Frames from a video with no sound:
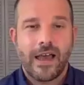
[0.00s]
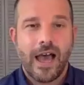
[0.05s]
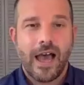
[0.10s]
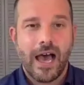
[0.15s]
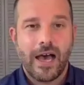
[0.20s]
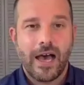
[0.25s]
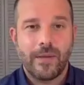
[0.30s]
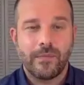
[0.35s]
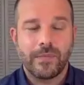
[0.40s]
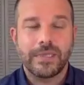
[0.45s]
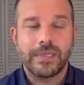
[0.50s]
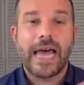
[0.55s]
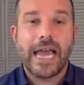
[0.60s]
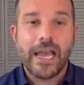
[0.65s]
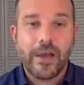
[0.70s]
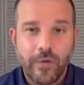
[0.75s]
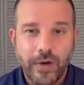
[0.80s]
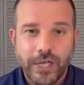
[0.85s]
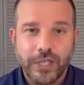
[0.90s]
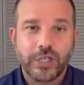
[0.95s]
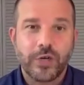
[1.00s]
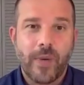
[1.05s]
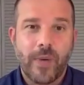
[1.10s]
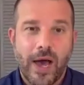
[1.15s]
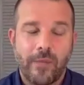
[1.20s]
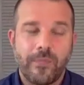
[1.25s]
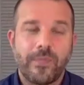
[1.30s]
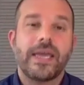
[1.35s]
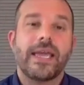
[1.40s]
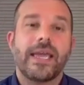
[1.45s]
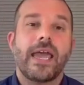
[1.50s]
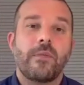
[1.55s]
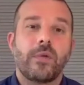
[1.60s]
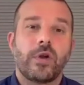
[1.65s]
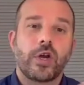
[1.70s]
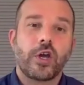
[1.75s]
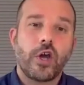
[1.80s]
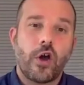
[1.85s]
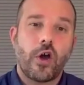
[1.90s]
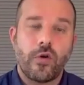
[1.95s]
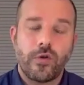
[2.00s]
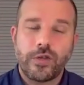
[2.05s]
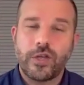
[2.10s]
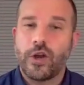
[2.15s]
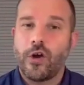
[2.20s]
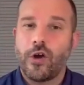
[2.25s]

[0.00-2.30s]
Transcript: language about being able to go,